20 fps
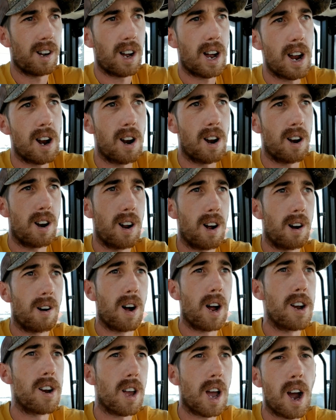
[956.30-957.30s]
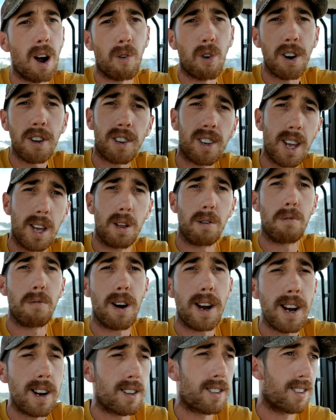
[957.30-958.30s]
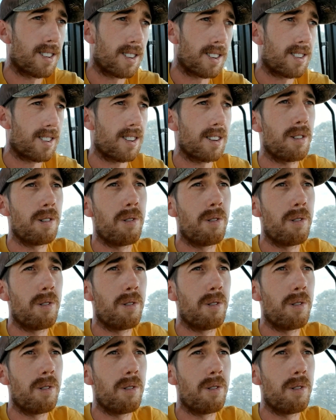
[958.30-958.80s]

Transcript: I don't know, I want to say they're racist.